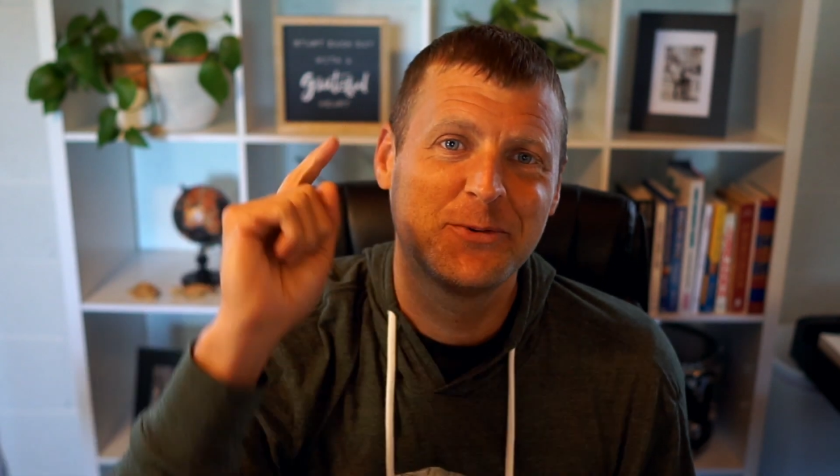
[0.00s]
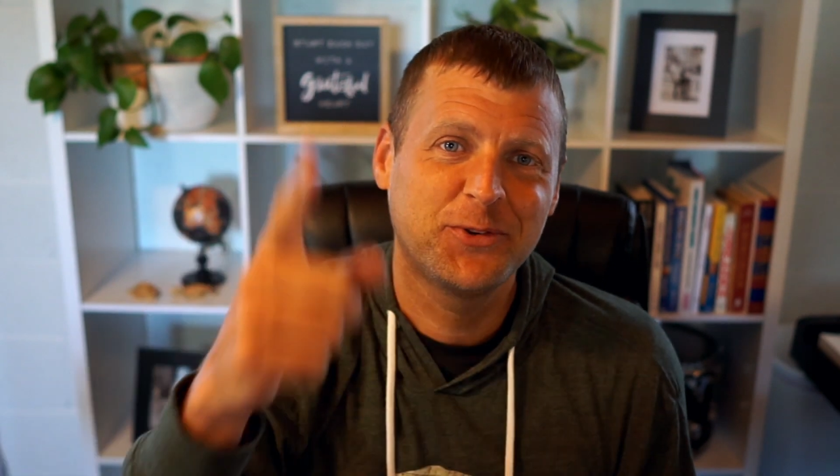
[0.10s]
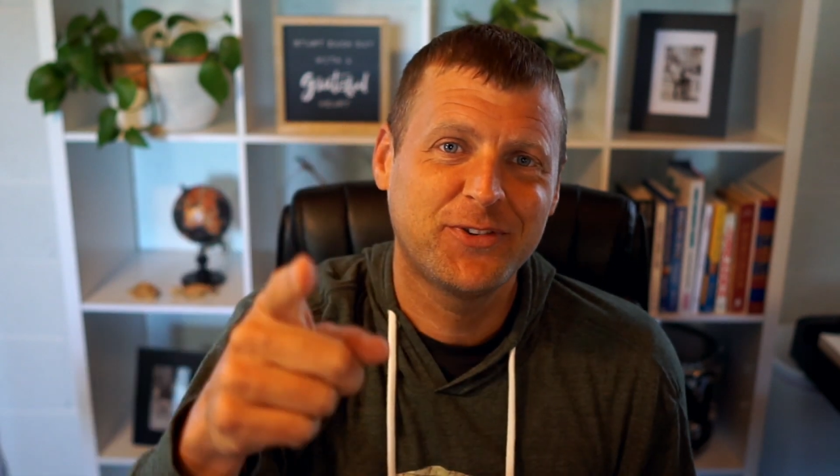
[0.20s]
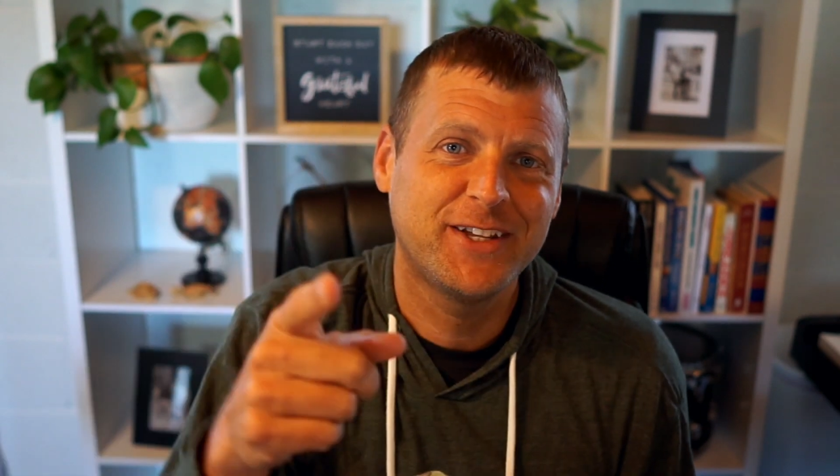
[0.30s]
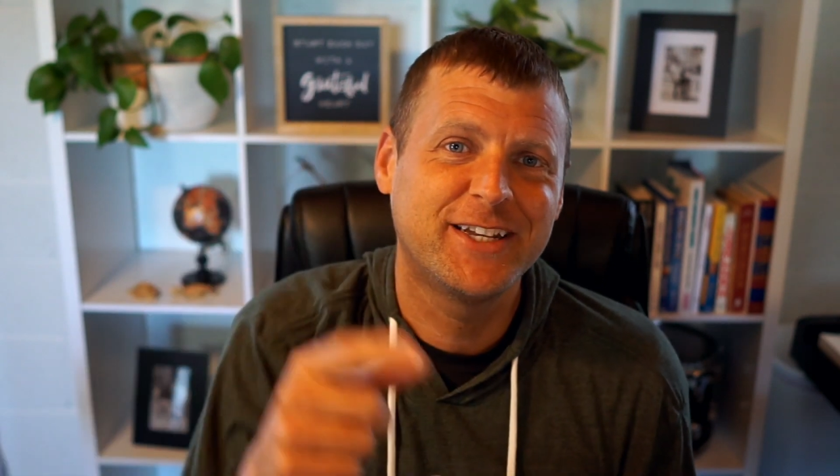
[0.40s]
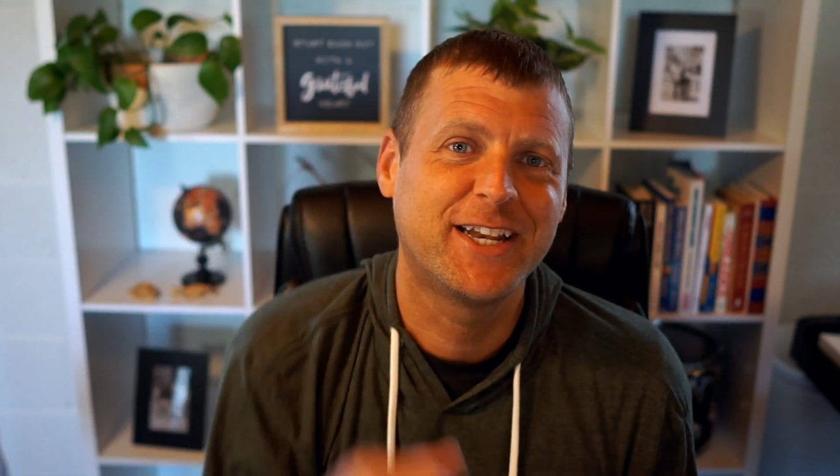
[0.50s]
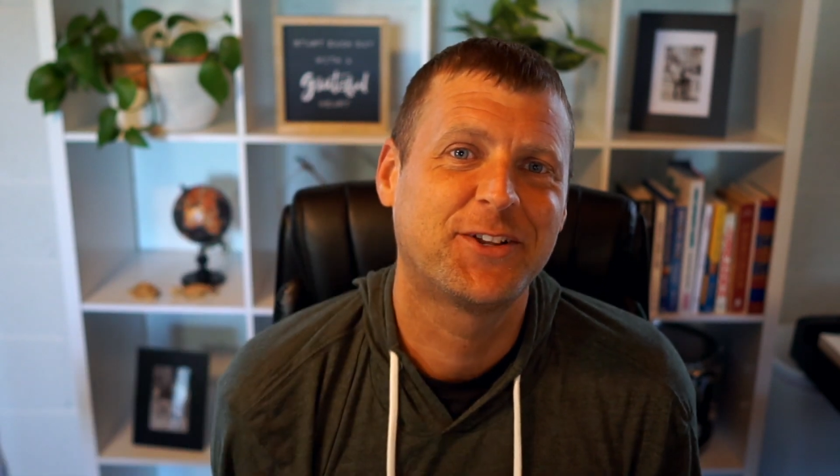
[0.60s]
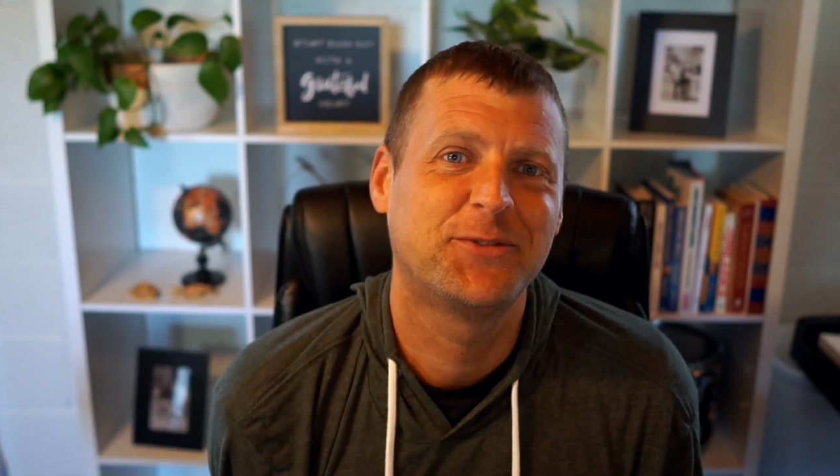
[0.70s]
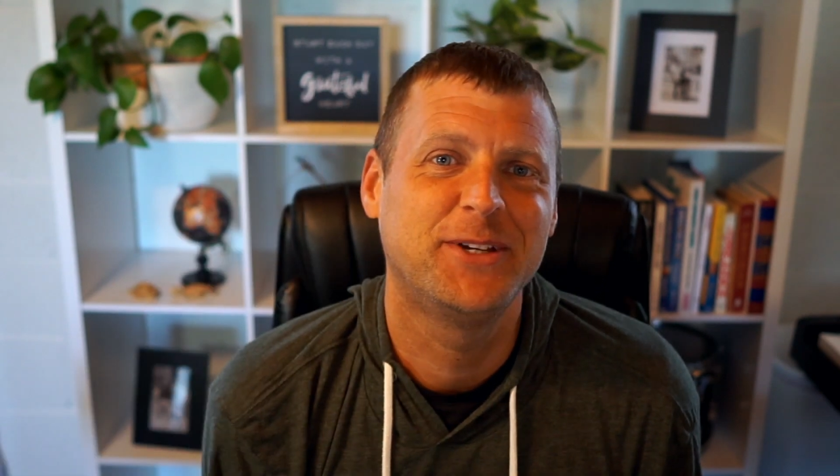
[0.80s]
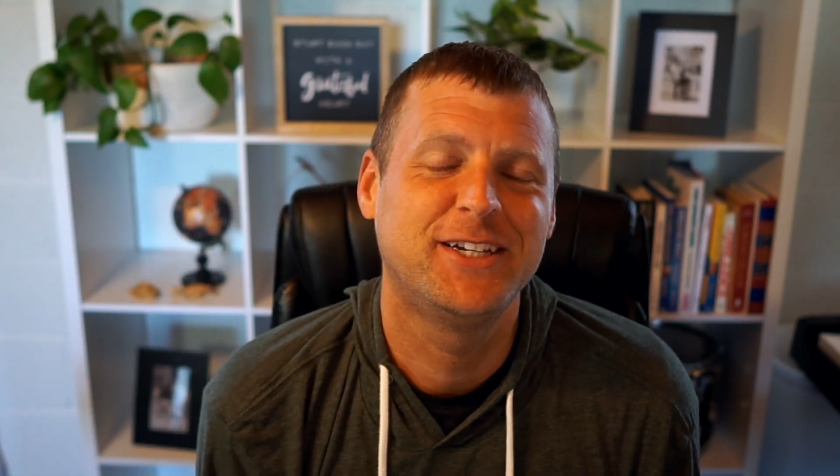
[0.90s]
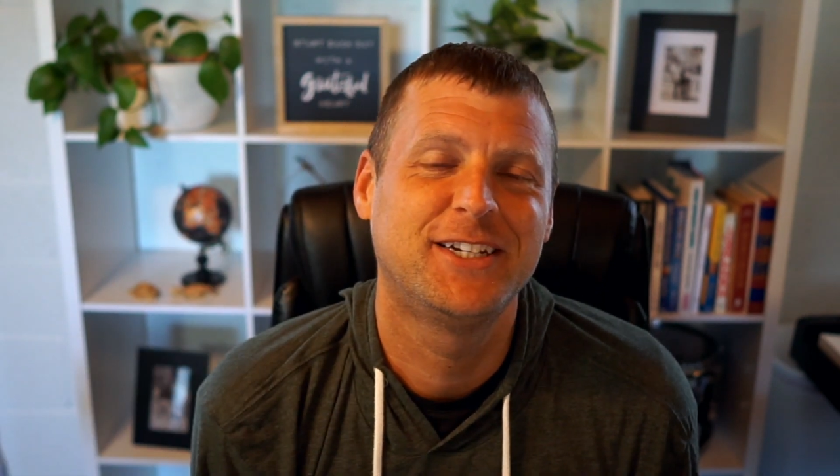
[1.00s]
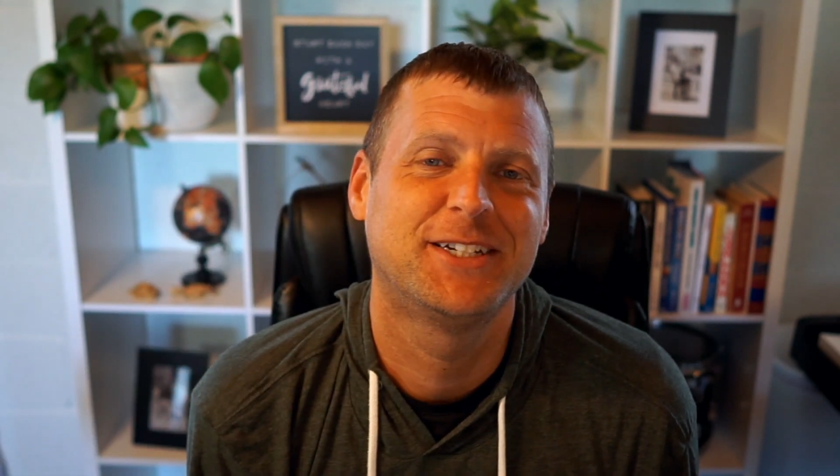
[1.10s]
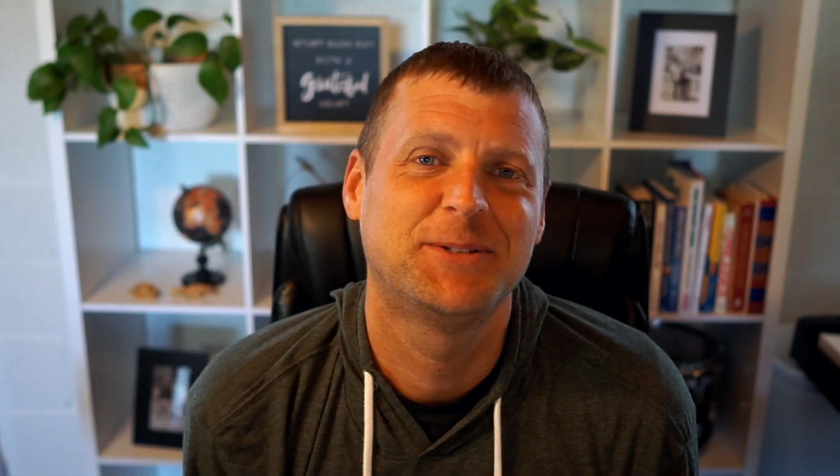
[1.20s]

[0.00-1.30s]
We'll see you next week.